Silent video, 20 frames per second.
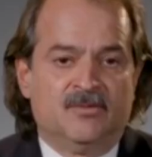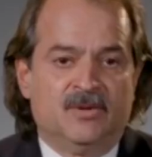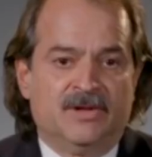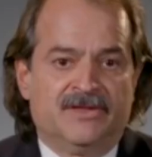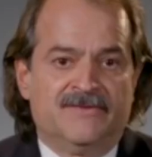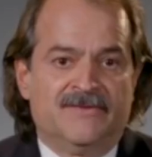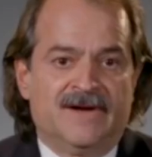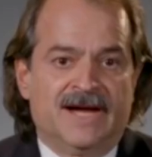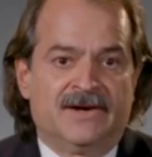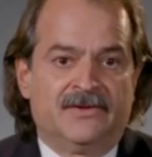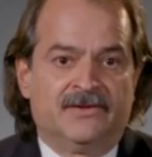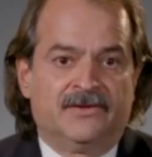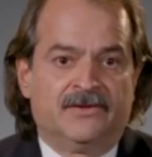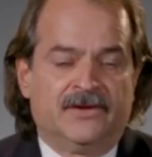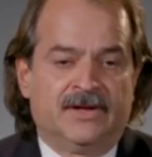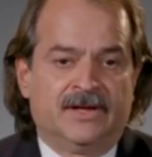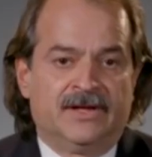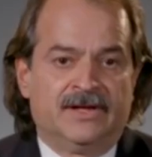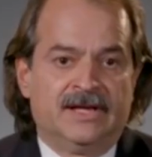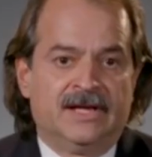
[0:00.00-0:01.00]
with the
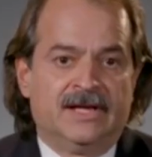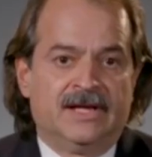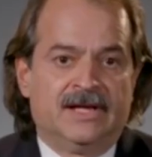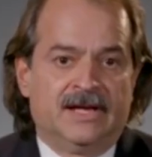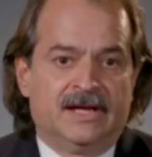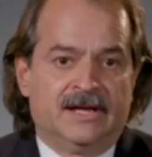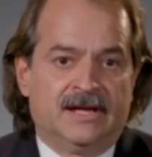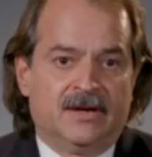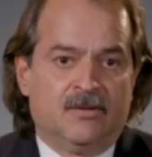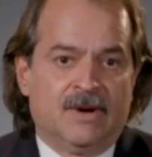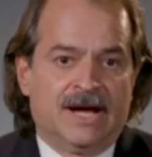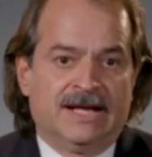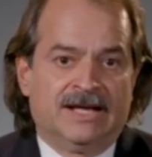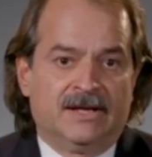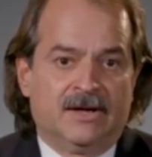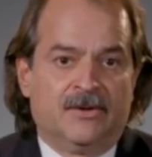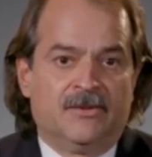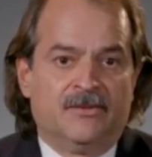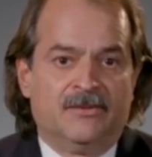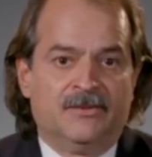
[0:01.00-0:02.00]
virus a while
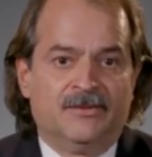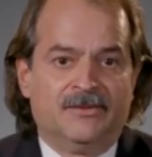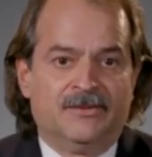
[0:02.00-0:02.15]
ago.